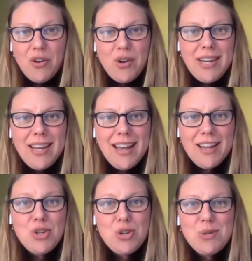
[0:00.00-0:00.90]
very
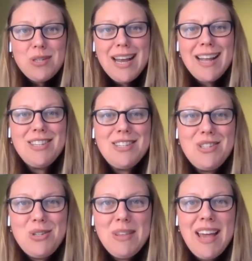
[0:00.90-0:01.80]
short
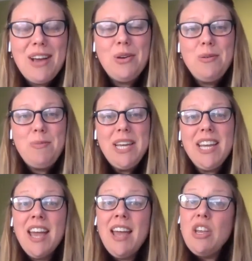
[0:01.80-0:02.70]
answer to that could
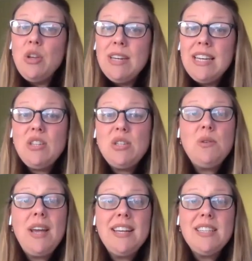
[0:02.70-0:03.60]
be you need
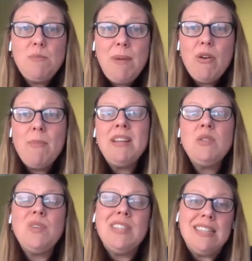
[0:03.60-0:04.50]
to
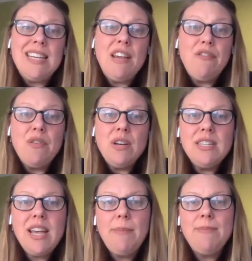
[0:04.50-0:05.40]
experiment with
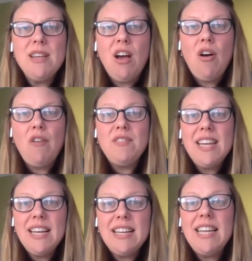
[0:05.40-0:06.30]
different types of
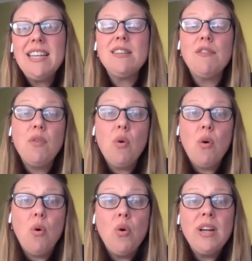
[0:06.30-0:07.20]
techniques
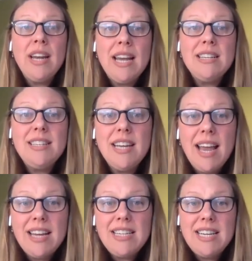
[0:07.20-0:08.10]
for organizing
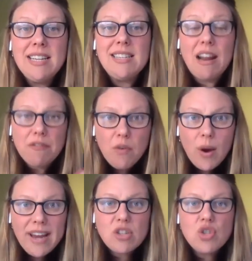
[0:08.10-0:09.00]
ideas and
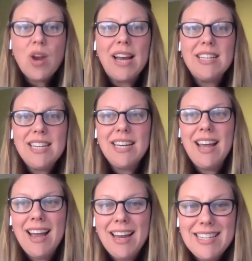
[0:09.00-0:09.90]
for
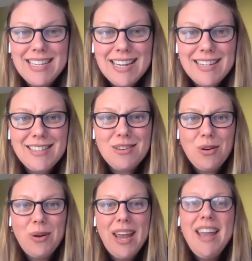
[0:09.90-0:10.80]
extracting ideas.
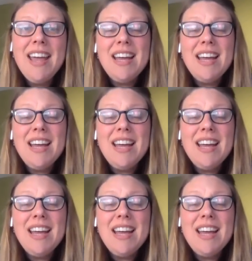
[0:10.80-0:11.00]
Okay,